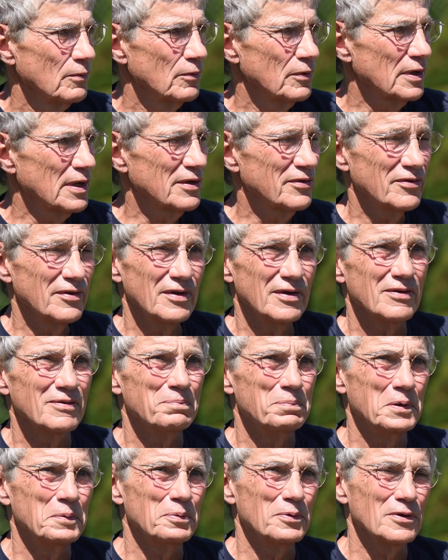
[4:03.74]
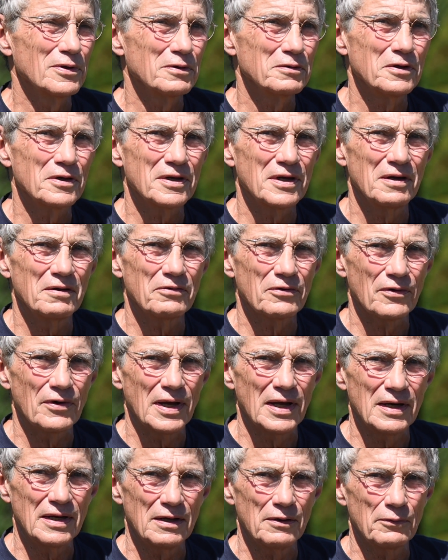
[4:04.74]
What I see is people are looking for
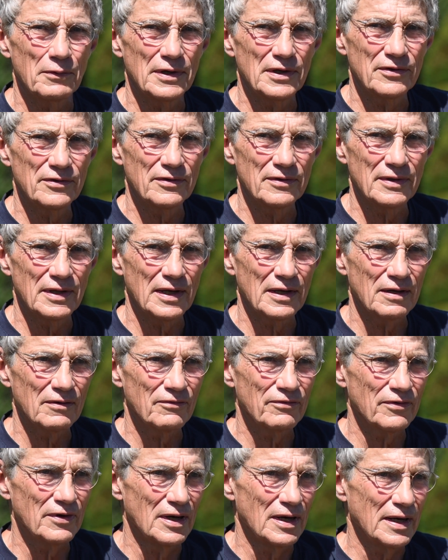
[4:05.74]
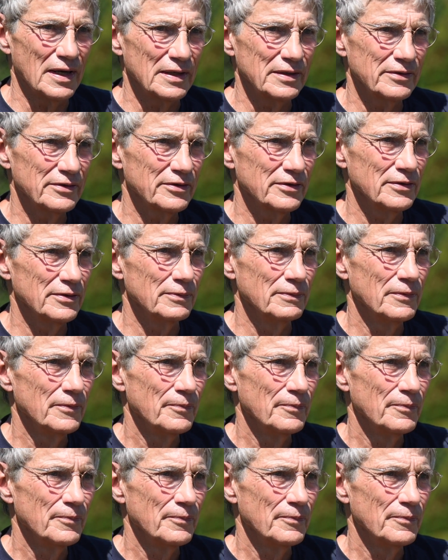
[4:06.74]
any reason they can find to